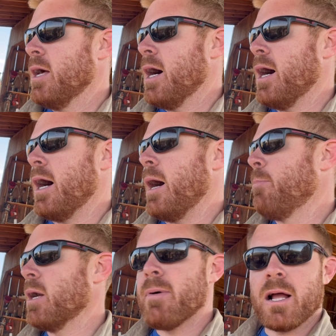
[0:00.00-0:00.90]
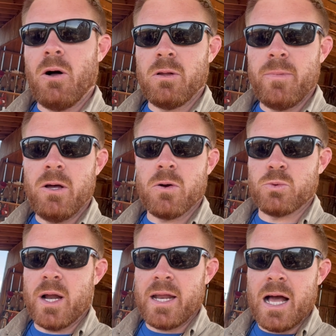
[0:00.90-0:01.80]
Put it back on the mill because
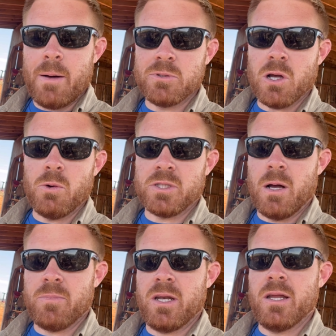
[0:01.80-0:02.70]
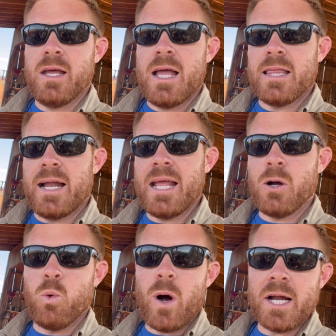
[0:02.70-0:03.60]
right now I'm sawing something that ain't
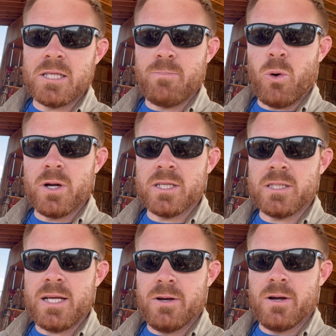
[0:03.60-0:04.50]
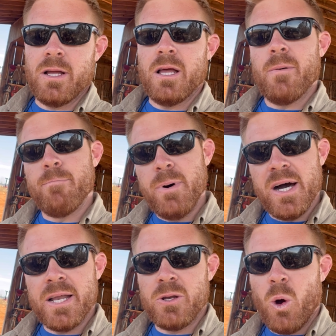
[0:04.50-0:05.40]
quite as important as cedar.
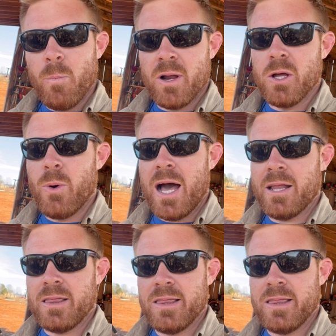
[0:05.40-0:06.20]
But normally the way I